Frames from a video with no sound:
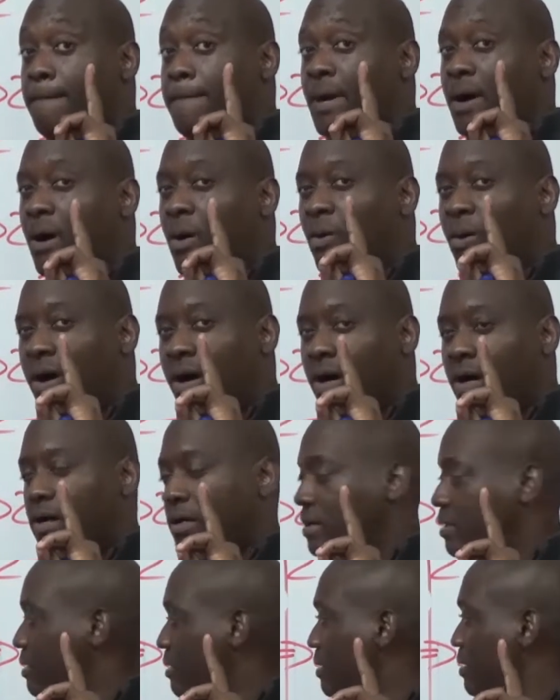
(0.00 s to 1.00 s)
power
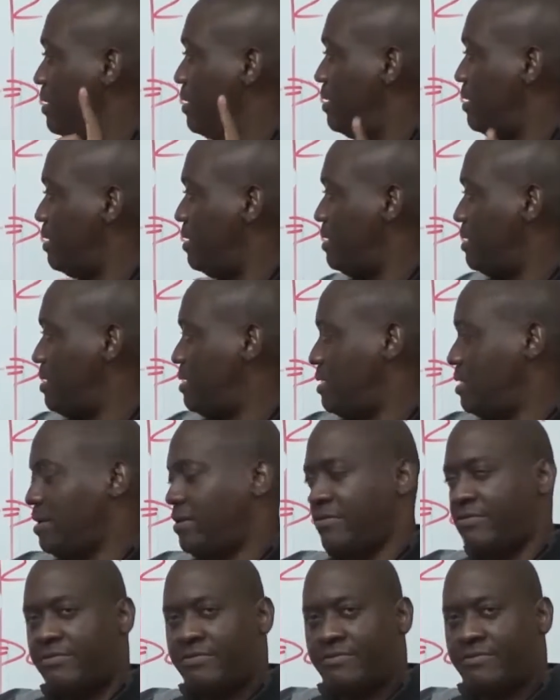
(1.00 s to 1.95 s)
of